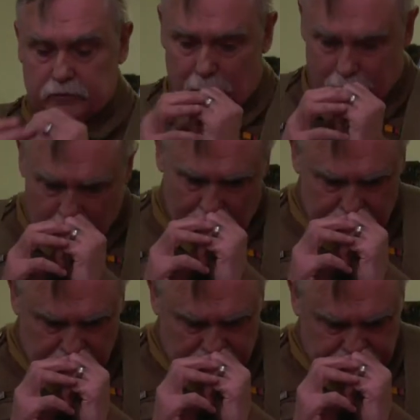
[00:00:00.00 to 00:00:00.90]
by the way,
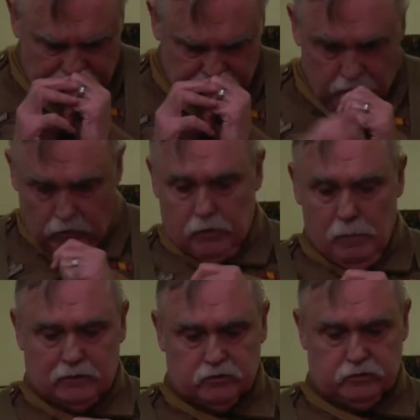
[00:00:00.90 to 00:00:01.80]
and I've got your
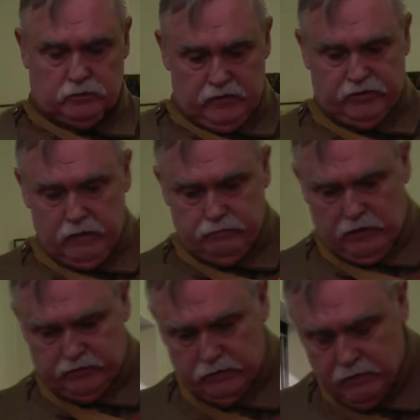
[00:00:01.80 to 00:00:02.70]
medals. They're safe.
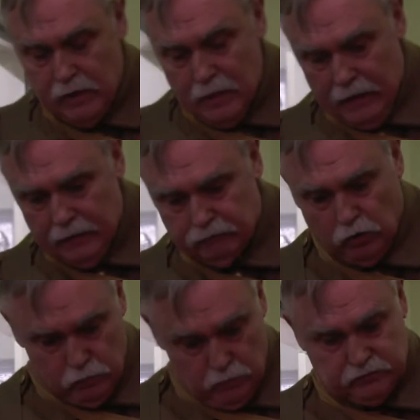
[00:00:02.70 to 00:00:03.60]
And I've
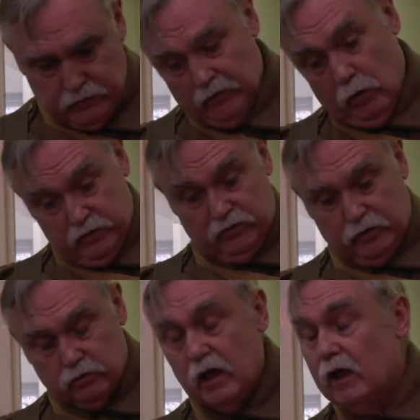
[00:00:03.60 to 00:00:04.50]
got your whistle, and I go into
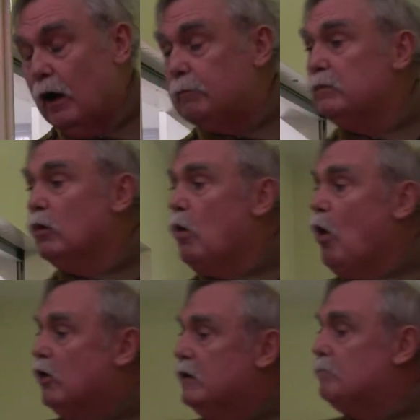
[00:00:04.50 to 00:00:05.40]
schools. And people are
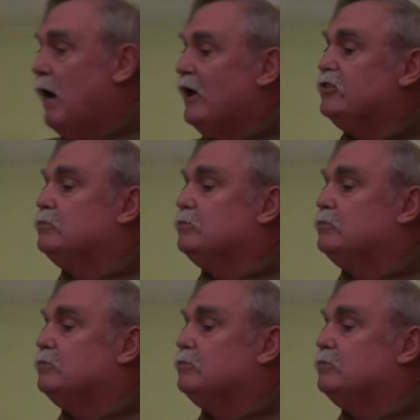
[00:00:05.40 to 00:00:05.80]
walking past